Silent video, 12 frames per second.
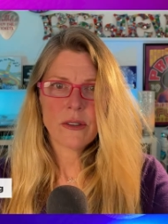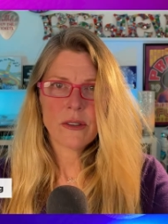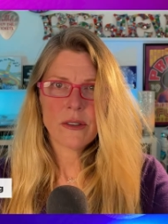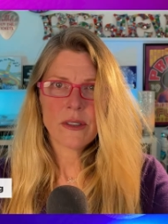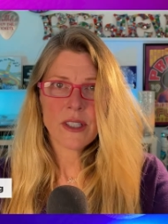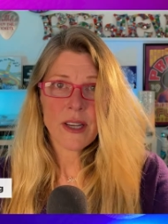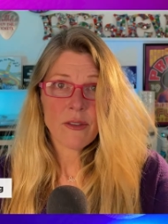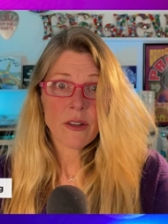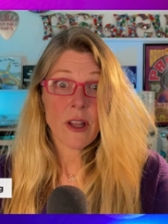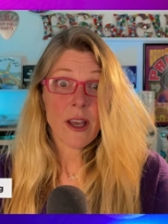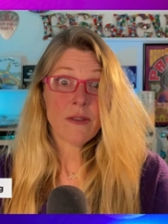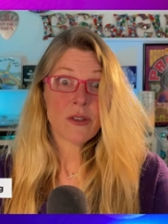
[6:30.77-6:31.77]
save the
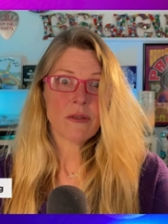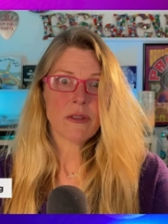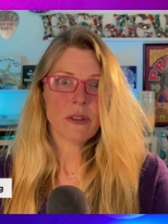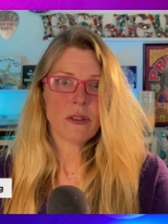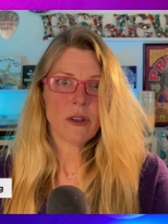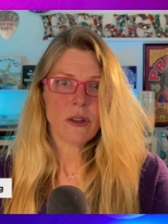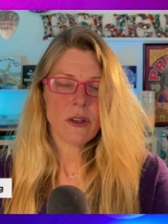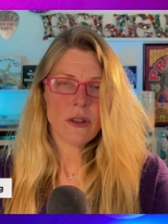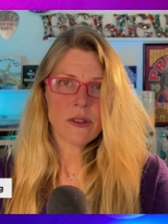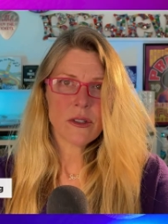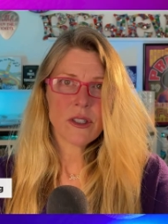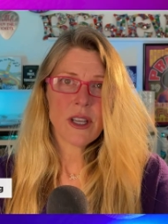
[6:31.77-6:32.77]
lives of little
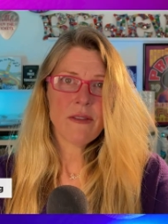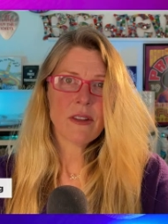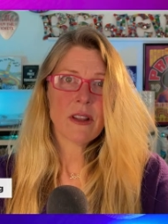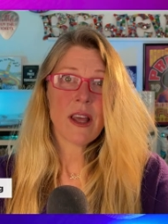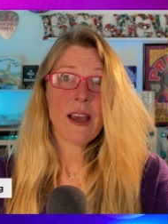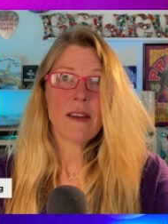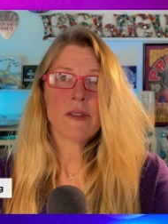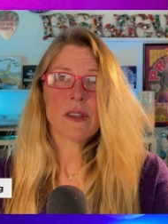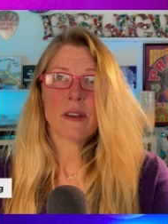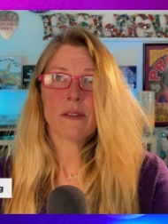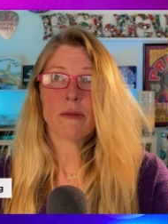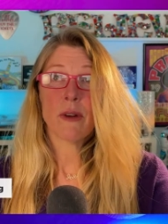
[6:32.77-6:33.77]
girls, save the lives
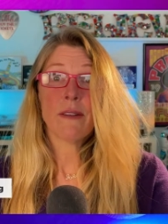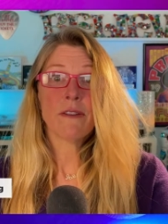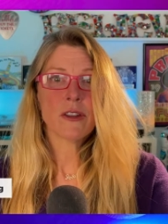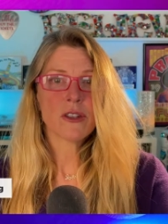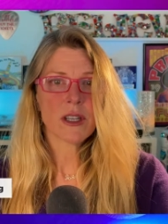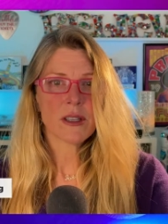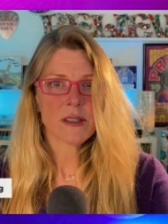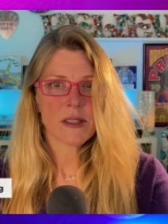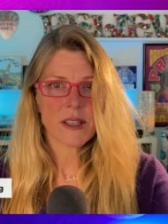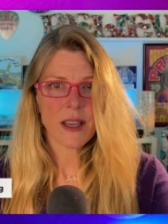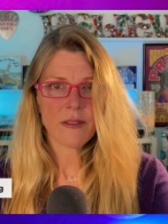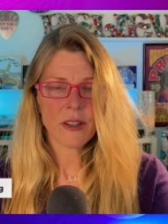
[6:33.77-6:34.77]
of refugees,
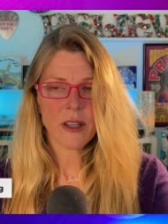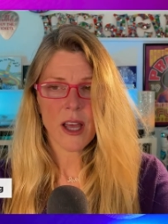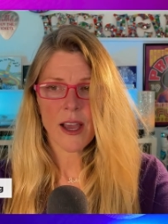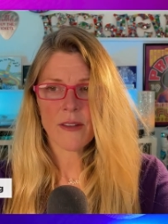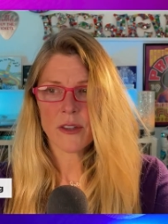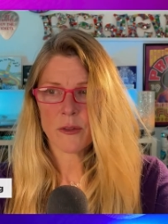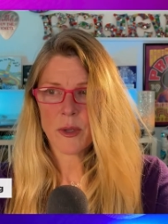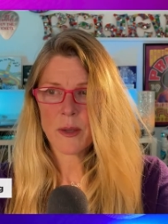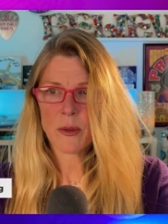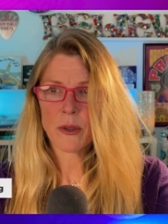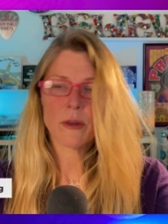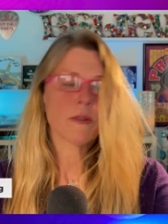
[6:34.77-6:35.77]
save the lives of
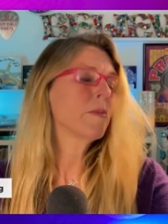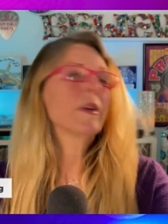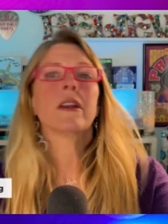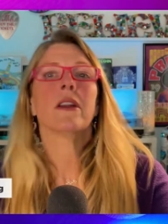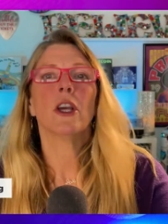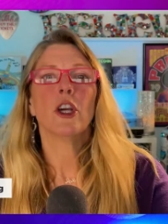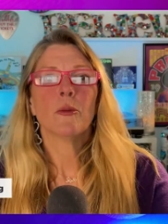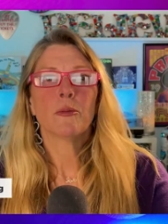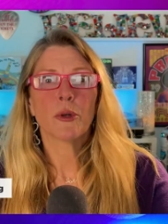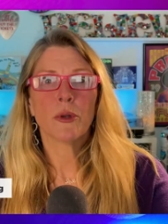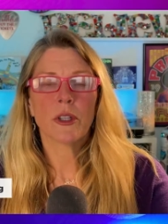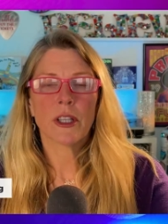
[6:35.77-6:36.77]
people who have been
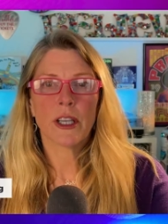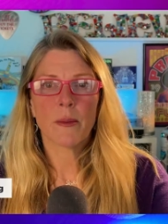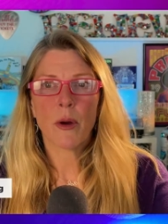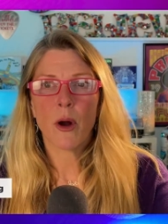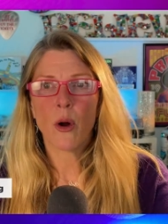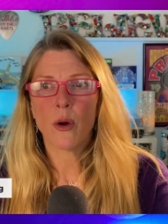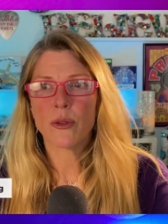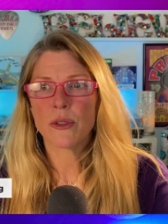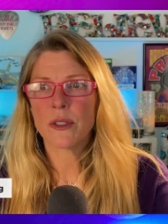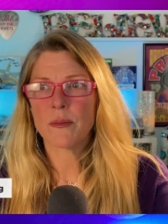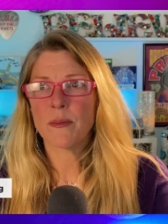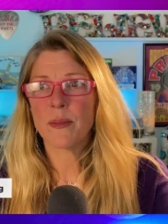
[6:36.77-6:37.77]
brutally
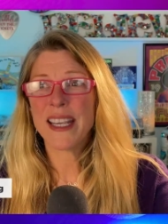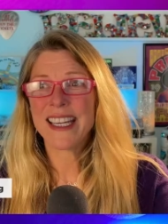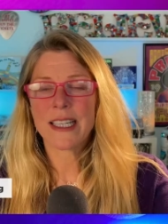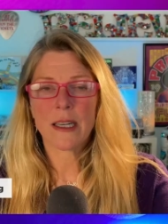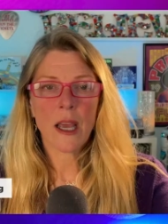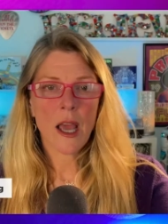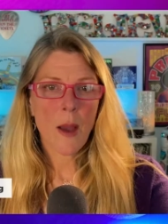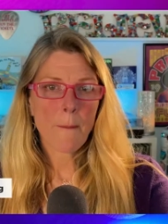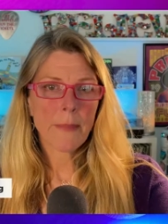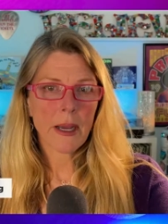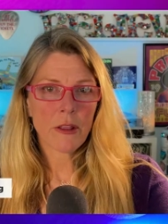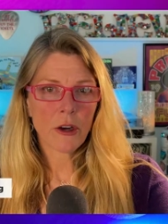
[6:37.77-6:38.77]
opposed and beaten
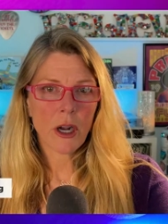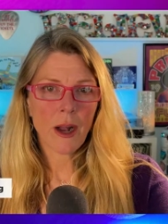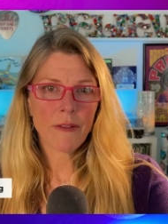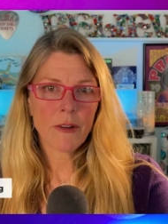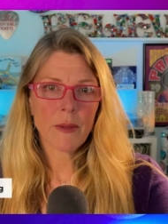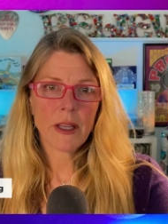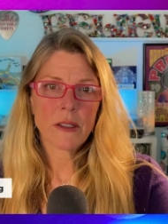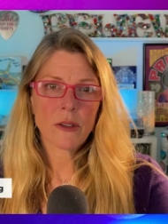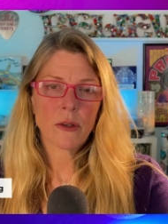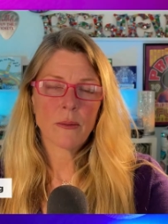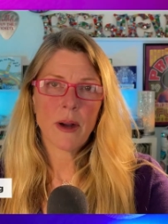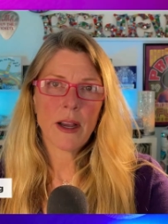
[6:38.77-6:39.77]
by their government
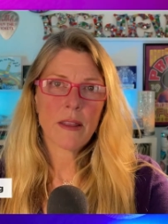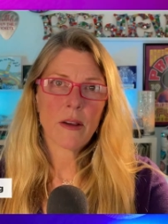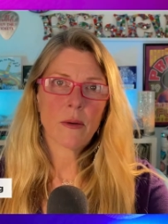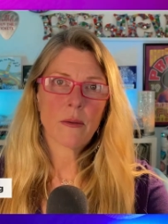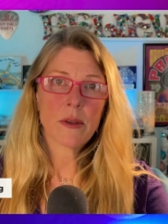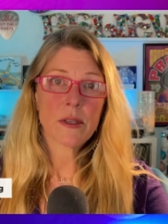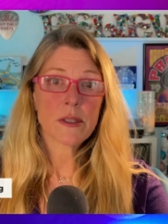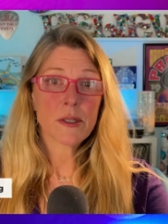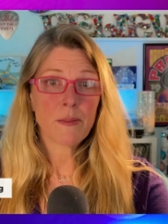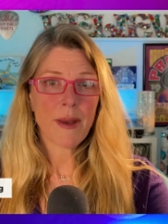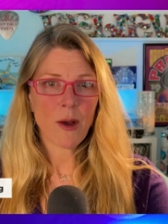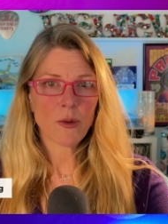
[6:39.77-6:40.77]
or by their
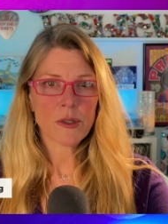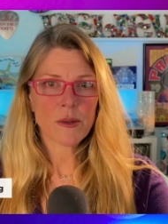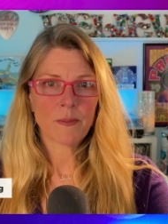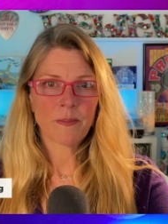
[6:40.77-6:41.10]
spouse.